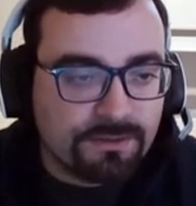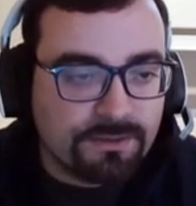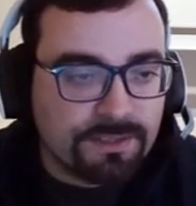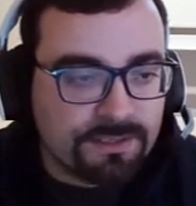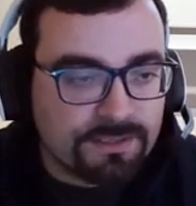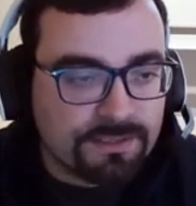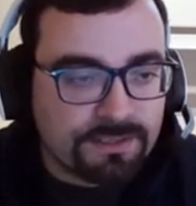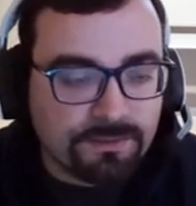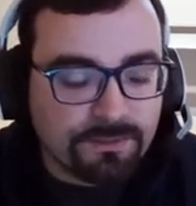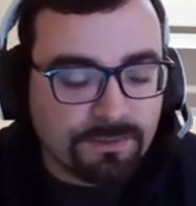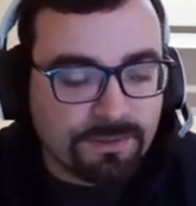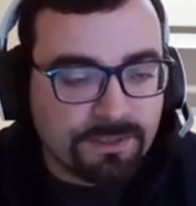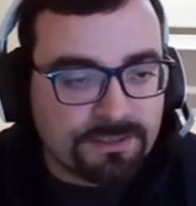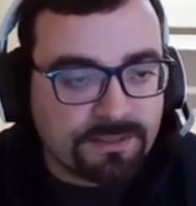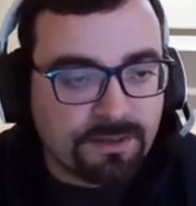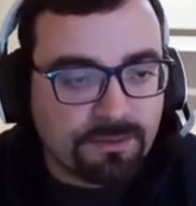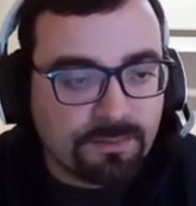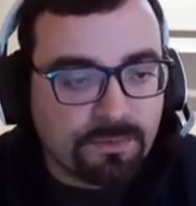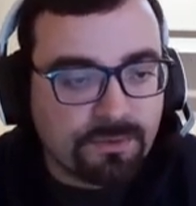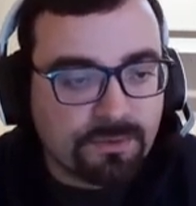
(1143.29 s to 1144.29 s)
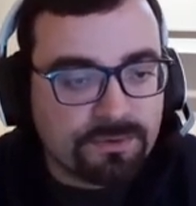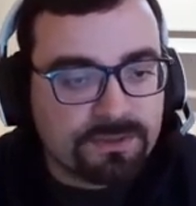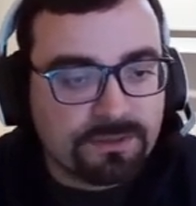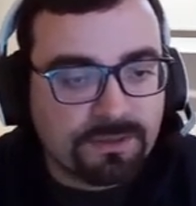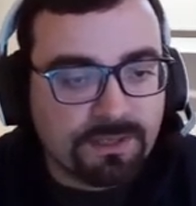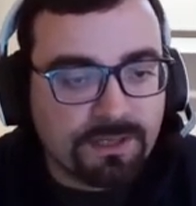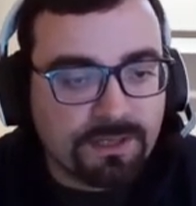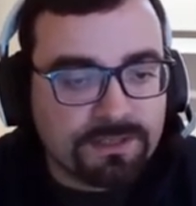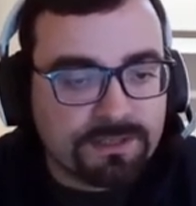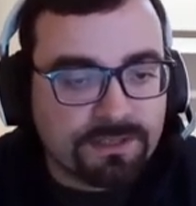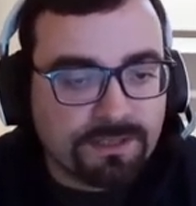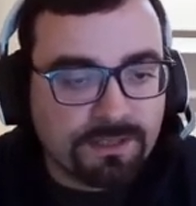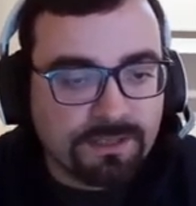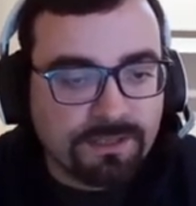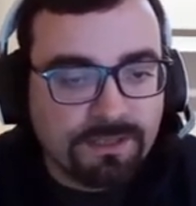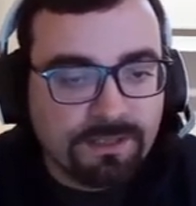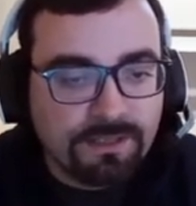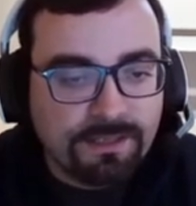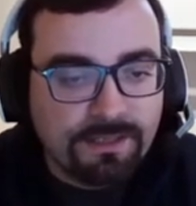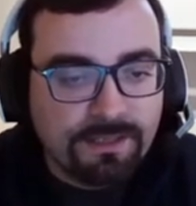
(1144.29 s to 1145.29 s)
you can see we can start personalizing
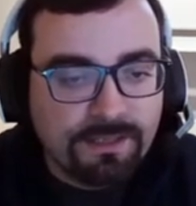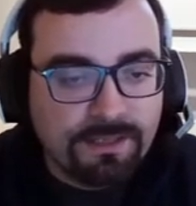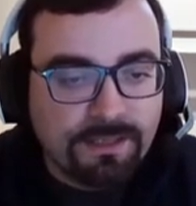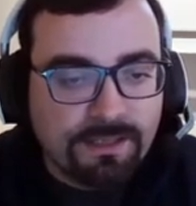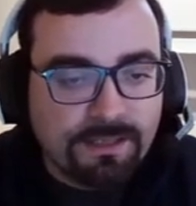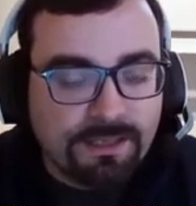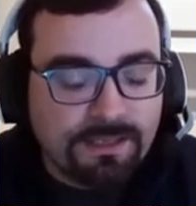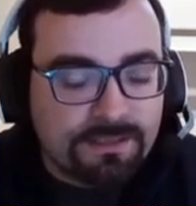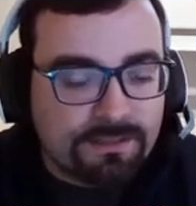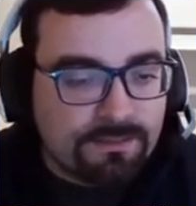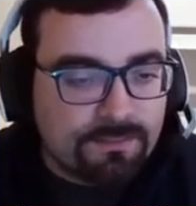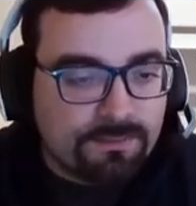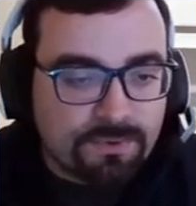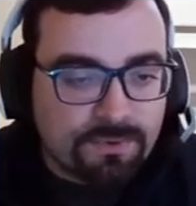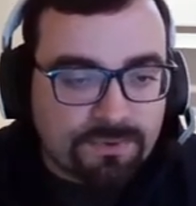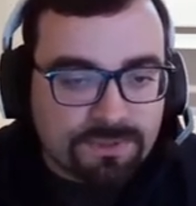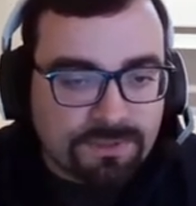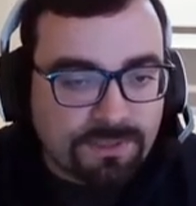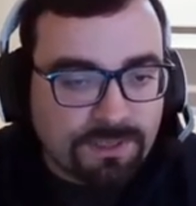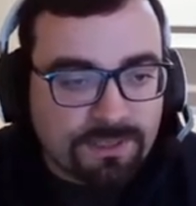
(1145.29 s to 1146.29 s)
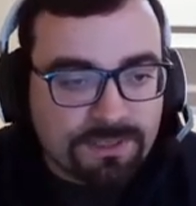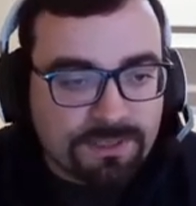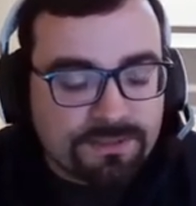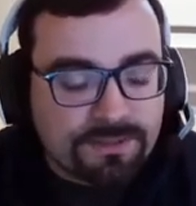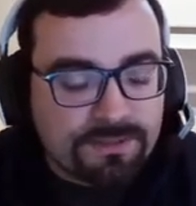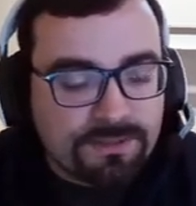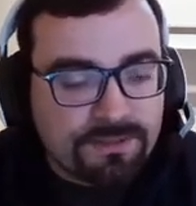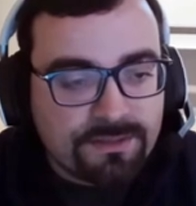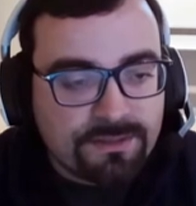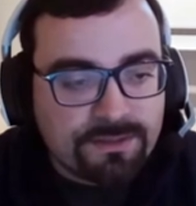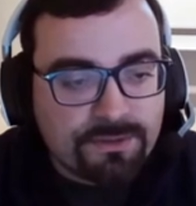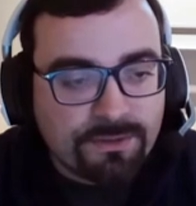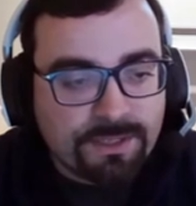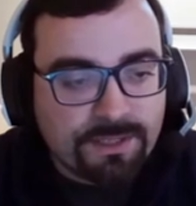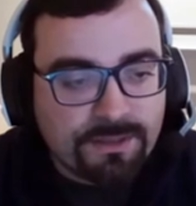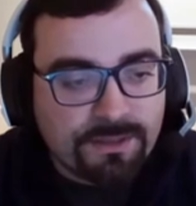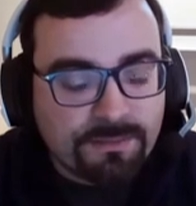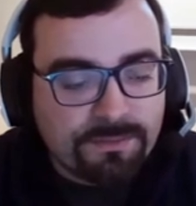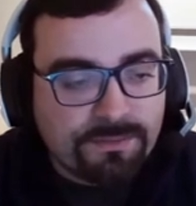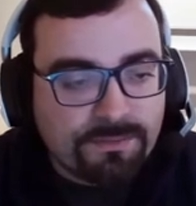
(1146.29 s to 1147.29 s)
it, personalized
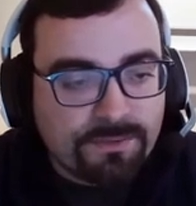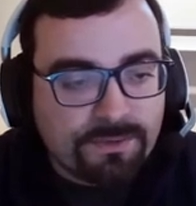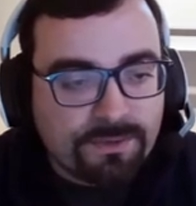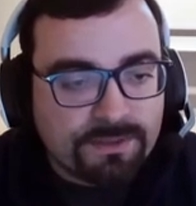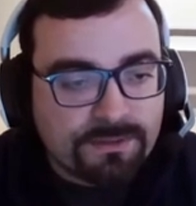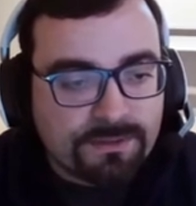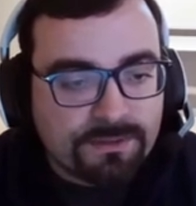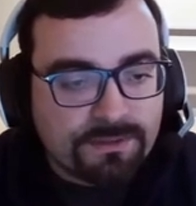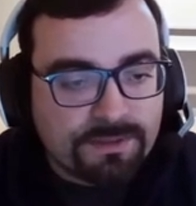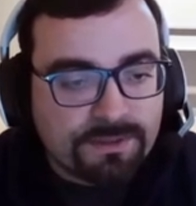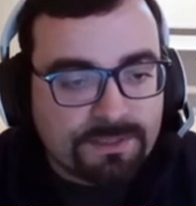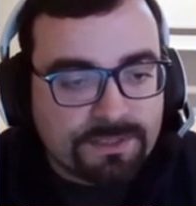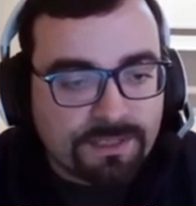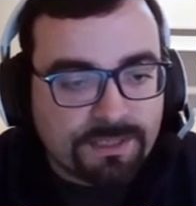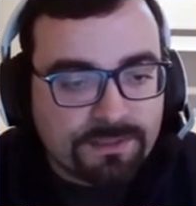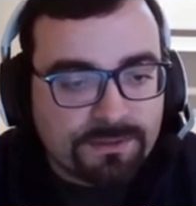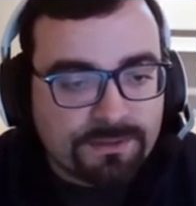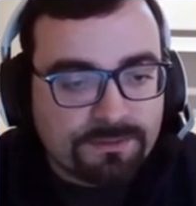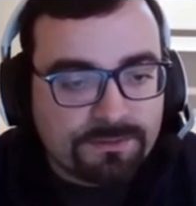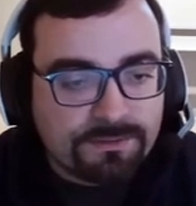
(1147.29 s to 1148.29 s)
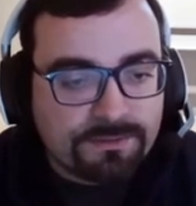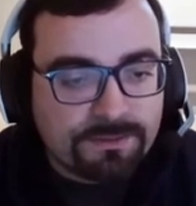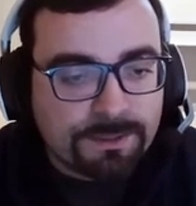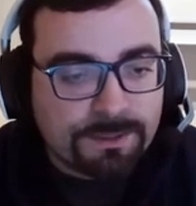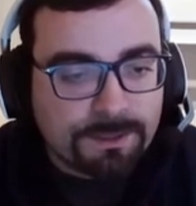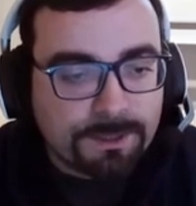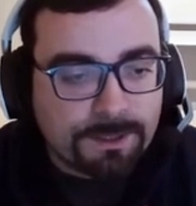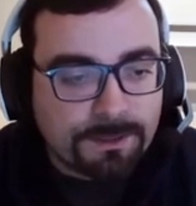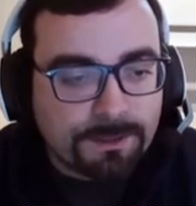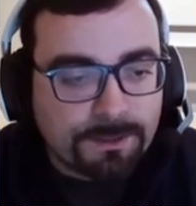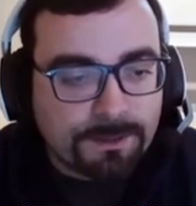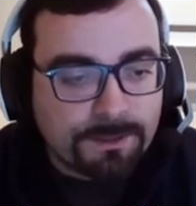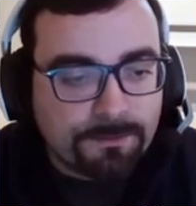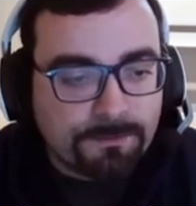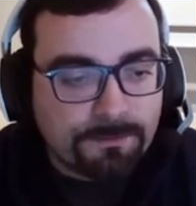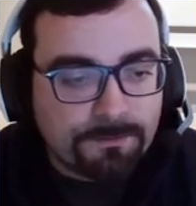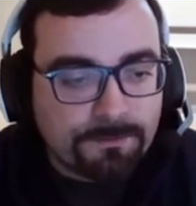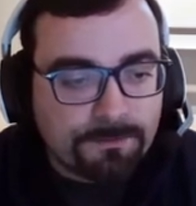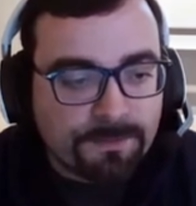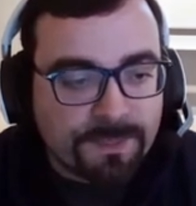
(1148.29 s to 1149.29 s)
straight up on the site
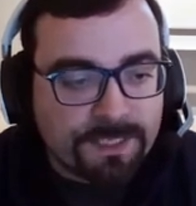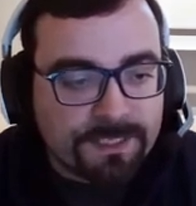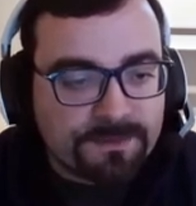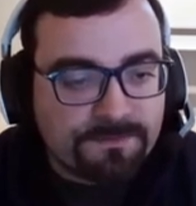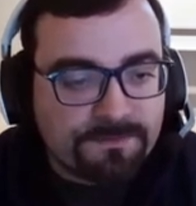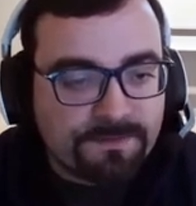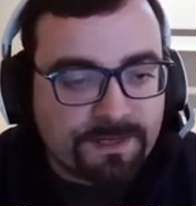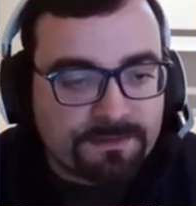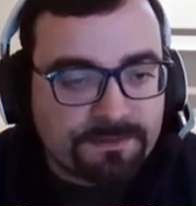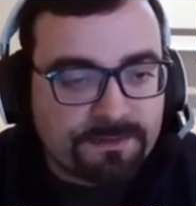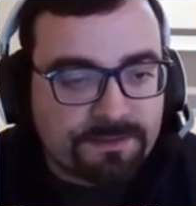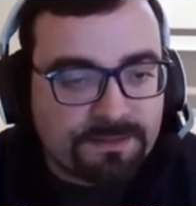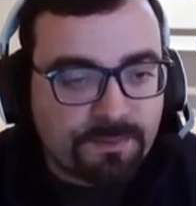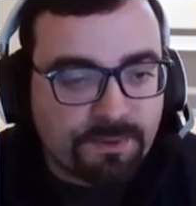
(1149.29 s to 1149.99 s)
as fast as